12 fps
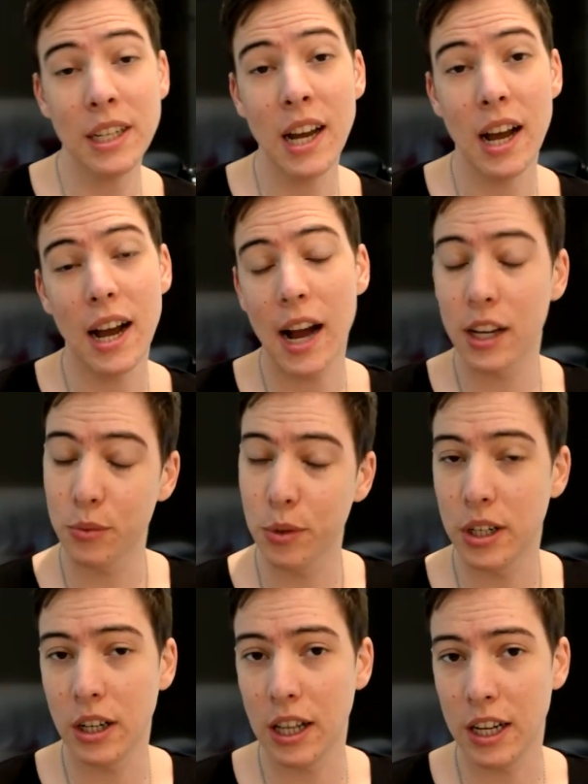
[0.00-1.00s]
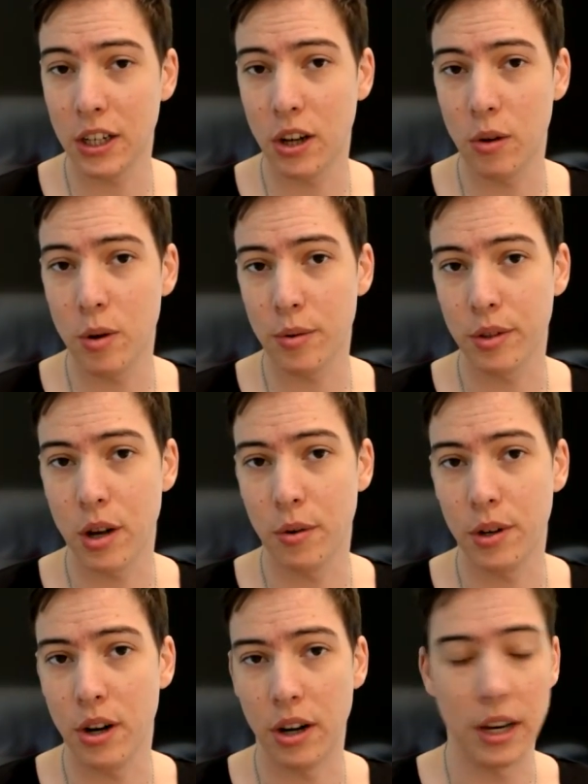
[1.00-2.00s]
yeah, I just wanted to let you know what was
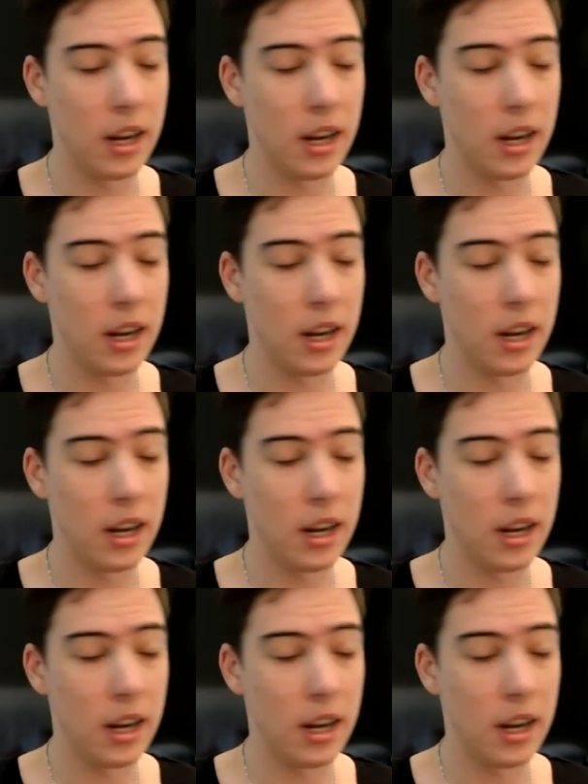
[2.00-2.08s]
going on.